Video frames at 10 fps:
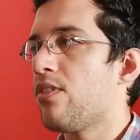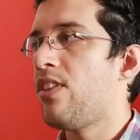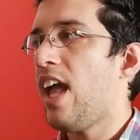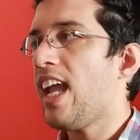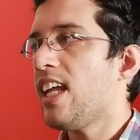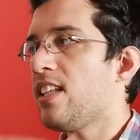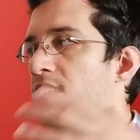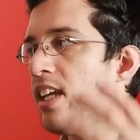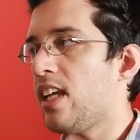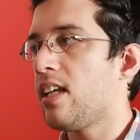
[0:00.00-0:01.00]
they
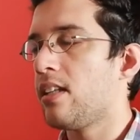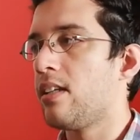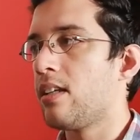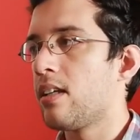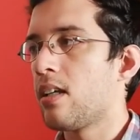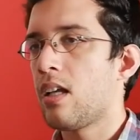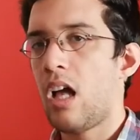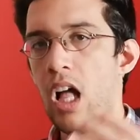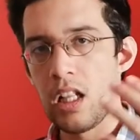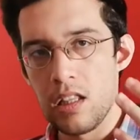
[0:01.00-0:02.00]
did
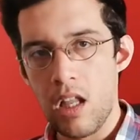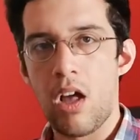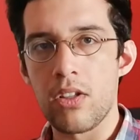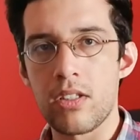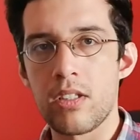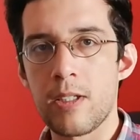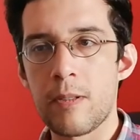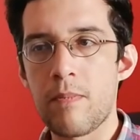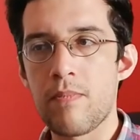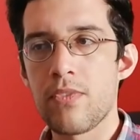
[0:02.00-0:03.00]
a lot
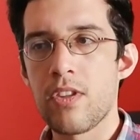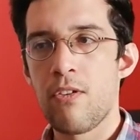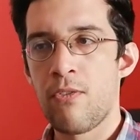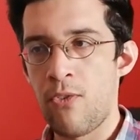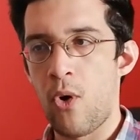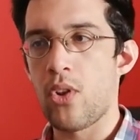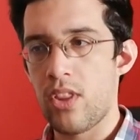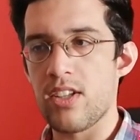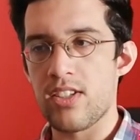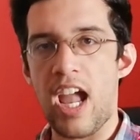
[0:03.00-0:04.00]
for
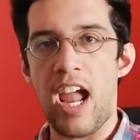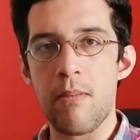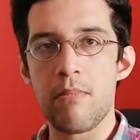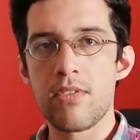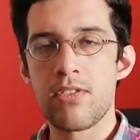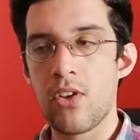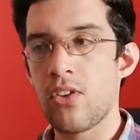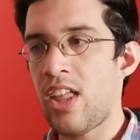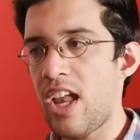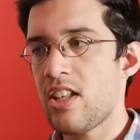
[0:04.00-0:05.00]
this game. So
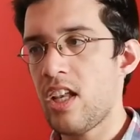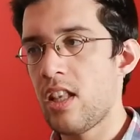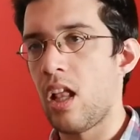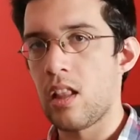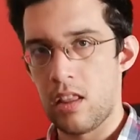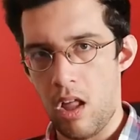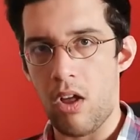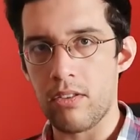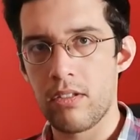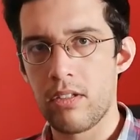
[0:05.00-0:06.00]
they did a
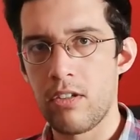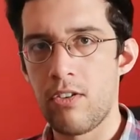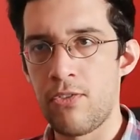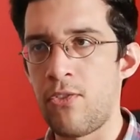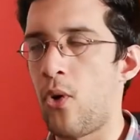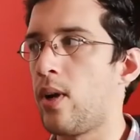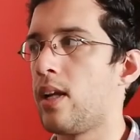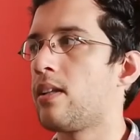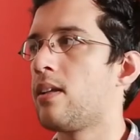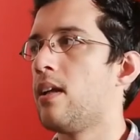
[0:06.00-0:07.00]
lot for
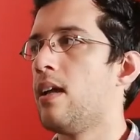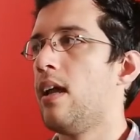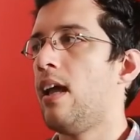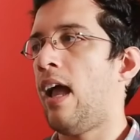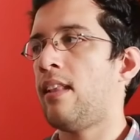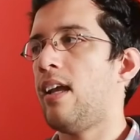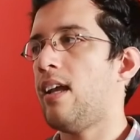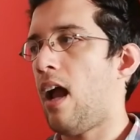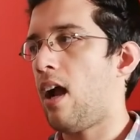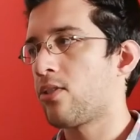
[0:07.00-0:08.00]
it. And
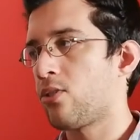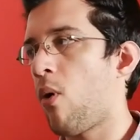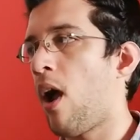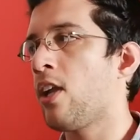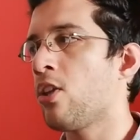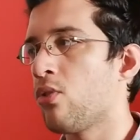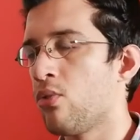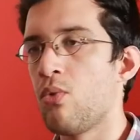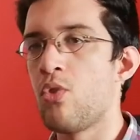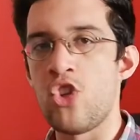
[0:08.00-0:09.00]
they are trying to
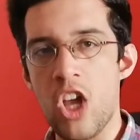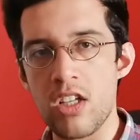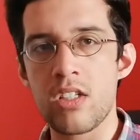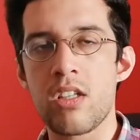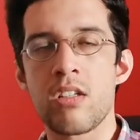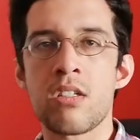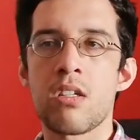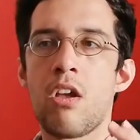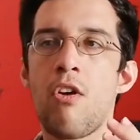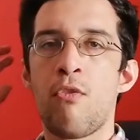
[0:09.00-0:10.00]
do justice
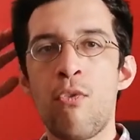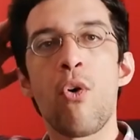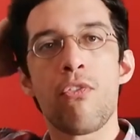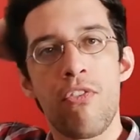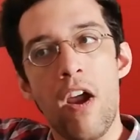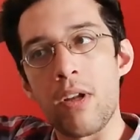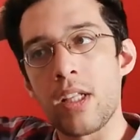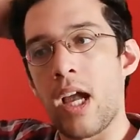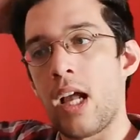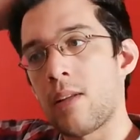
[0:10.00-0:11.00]
for Fairy
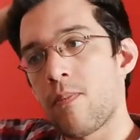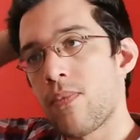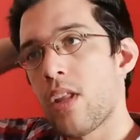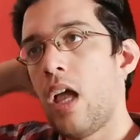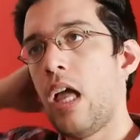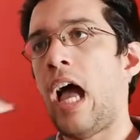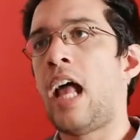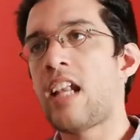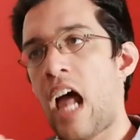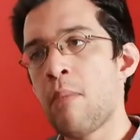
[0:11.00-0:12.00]
Tail,
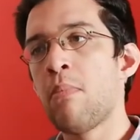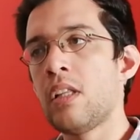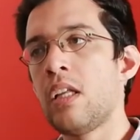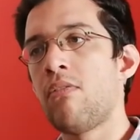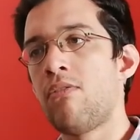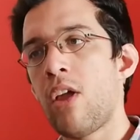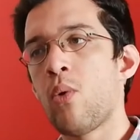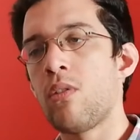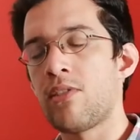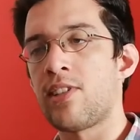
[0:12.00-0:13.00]
and I believe they
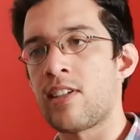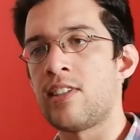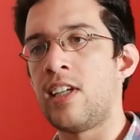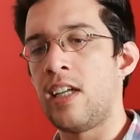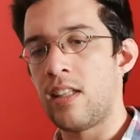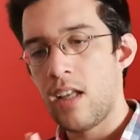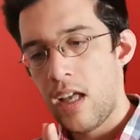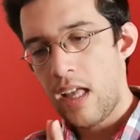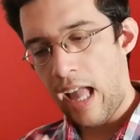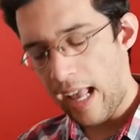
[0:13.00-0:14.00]
will succeed.
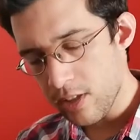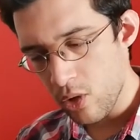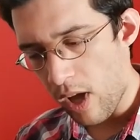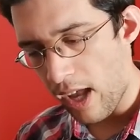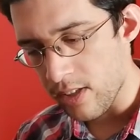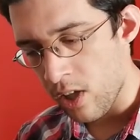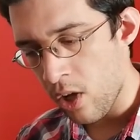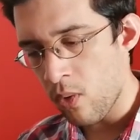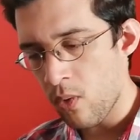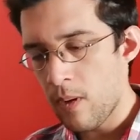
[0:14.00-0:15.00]
As you guys
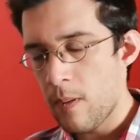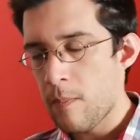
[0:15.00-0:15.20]
know,